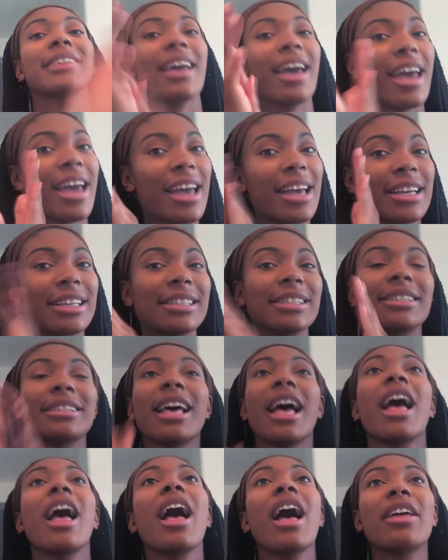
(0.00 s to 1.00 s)
Yes,
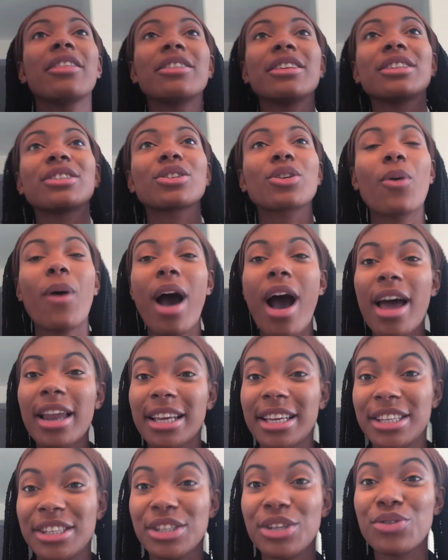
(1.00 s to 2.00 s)
the squad
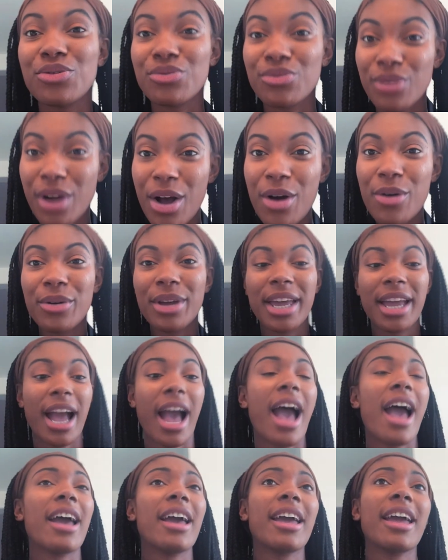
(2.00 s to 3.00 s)
is growing.
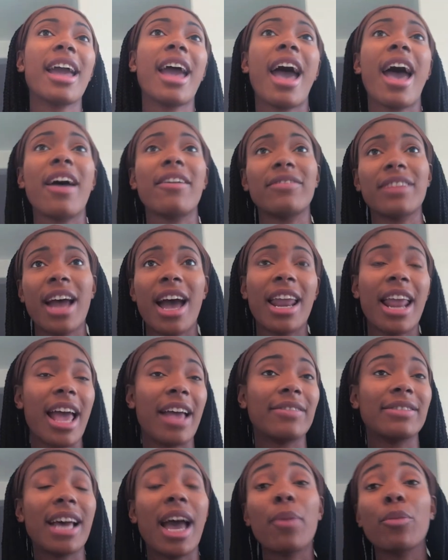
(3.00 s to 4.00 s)
I have not
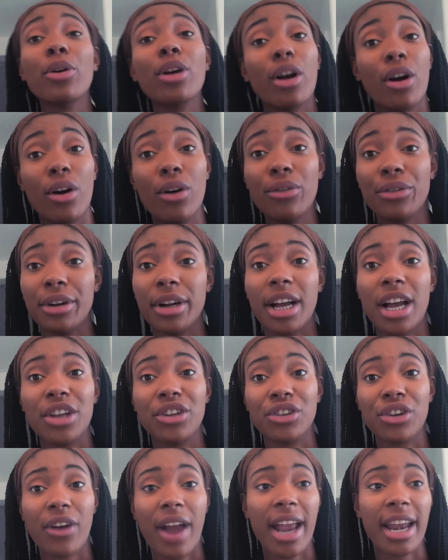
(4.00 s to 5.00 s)
had time. We're over
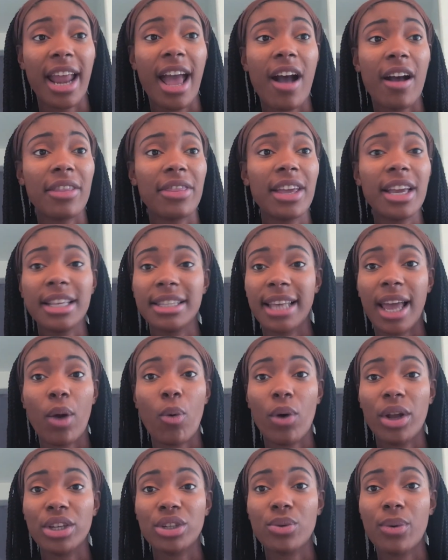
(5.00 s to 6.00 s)
100 right now. I think it's like
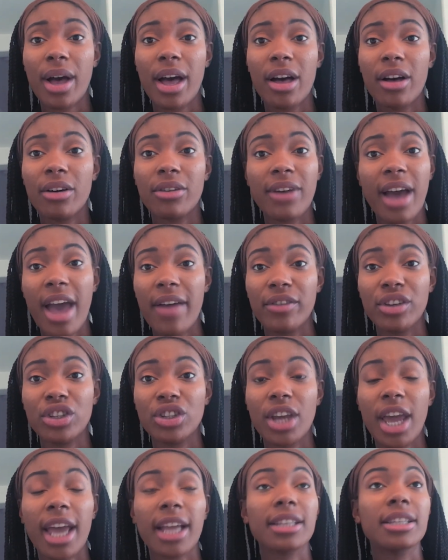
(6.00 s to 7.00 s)
112. I haven't
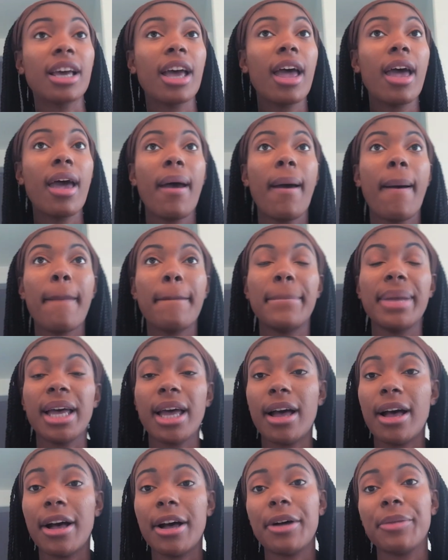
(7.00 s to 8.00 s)
checked,
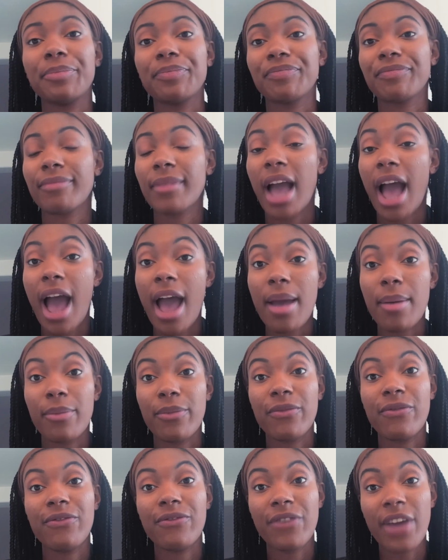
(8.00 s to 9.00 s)
but
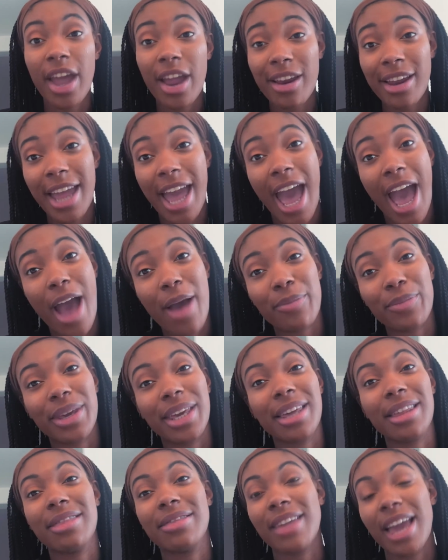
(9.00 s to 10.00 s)
I'm very
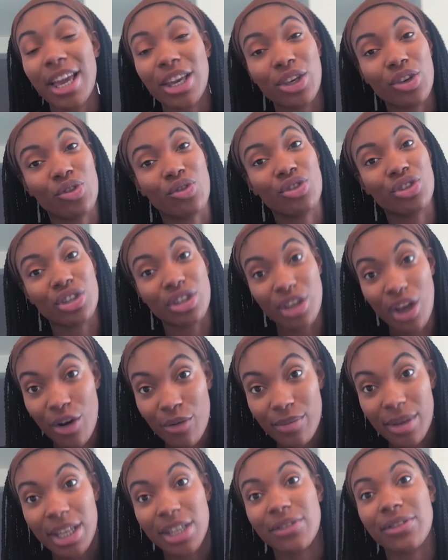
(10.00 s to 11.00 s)
happy. Thank you so
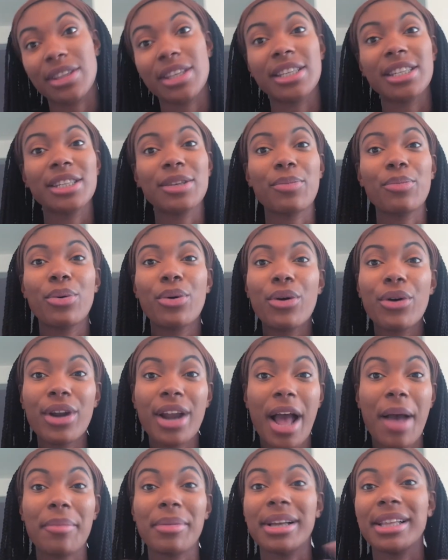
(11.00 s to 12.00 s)
much for the support.
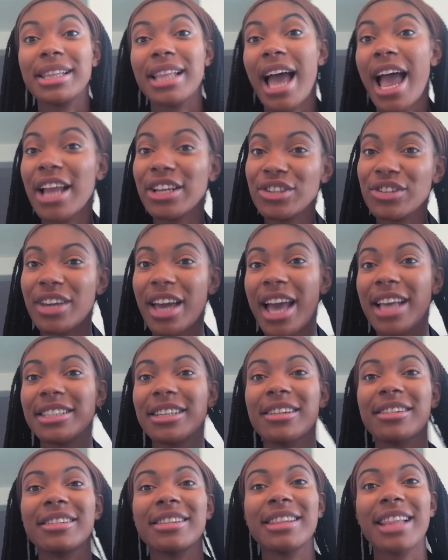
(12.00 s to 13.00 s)
I'm glad you guys
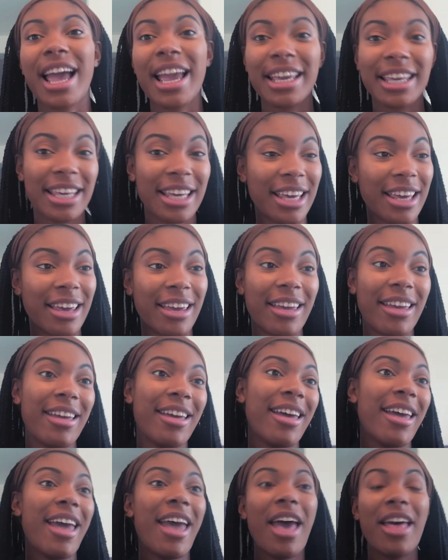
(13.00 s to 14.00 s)
are liking
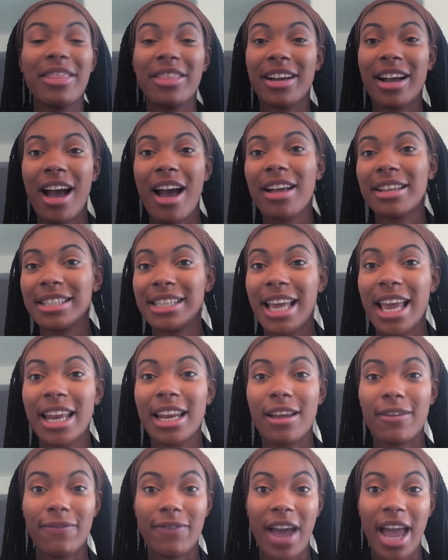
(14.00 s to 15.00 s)
the content
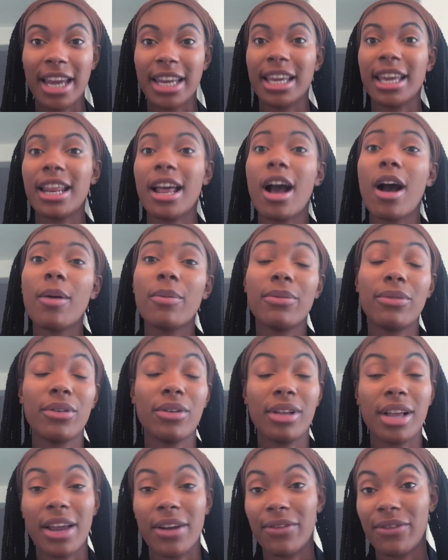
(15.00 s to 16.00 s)
and finding it
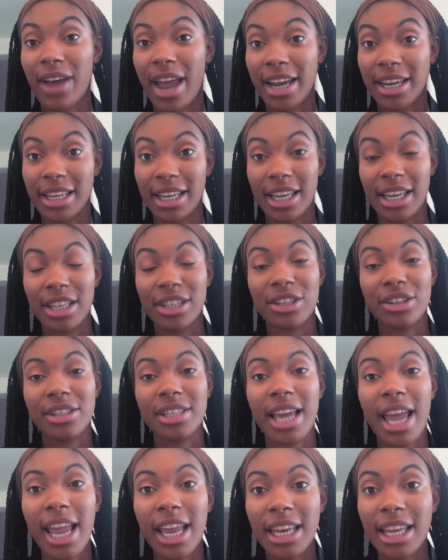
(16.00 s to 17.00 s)
helpful and finding it
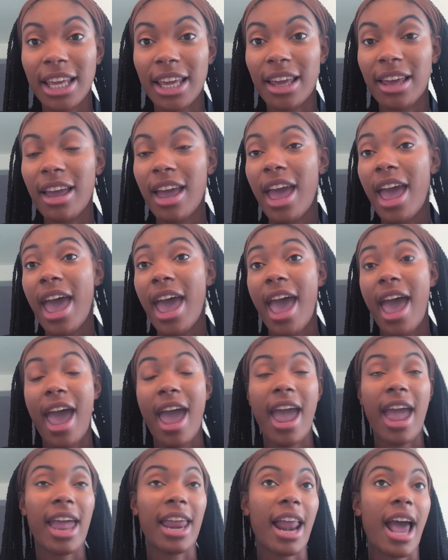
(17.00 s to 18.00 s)
entertaining.
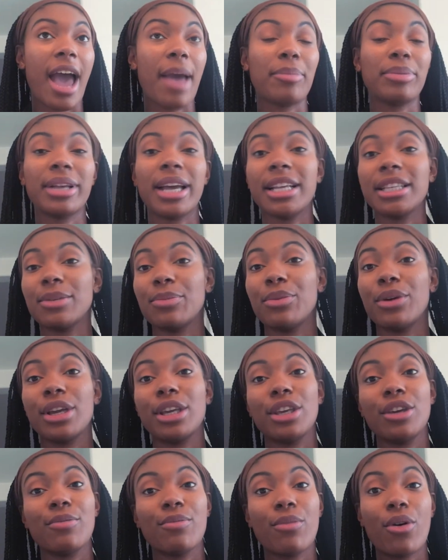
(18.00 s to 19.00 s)
And I plan to
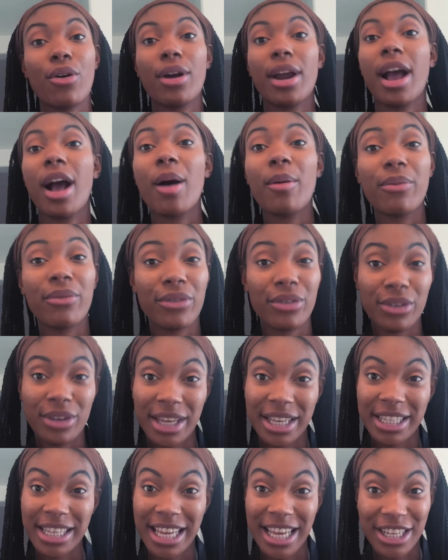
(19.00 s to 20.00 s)
bring you more helpful
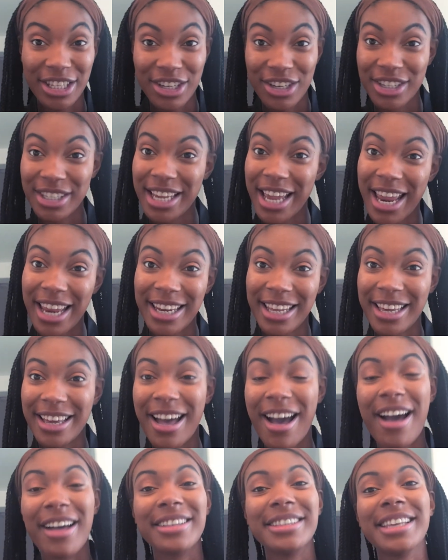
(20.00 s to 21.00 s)
and entertaining
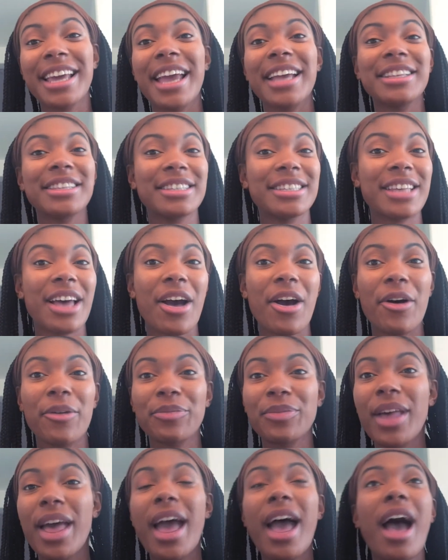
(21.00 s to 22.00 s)
content. So
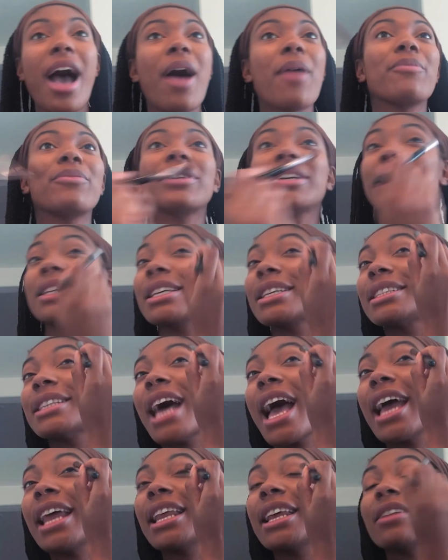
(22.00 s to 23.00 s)
I'm really
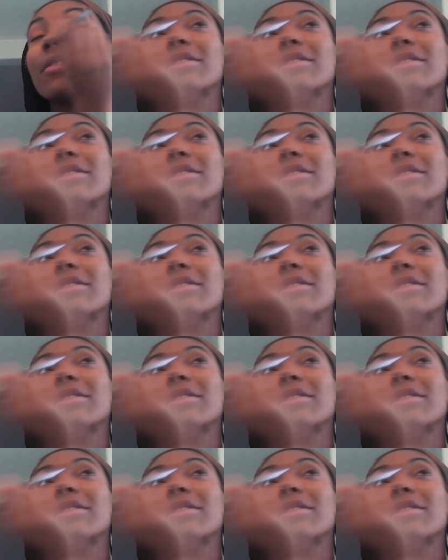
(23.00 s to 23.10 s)
excited.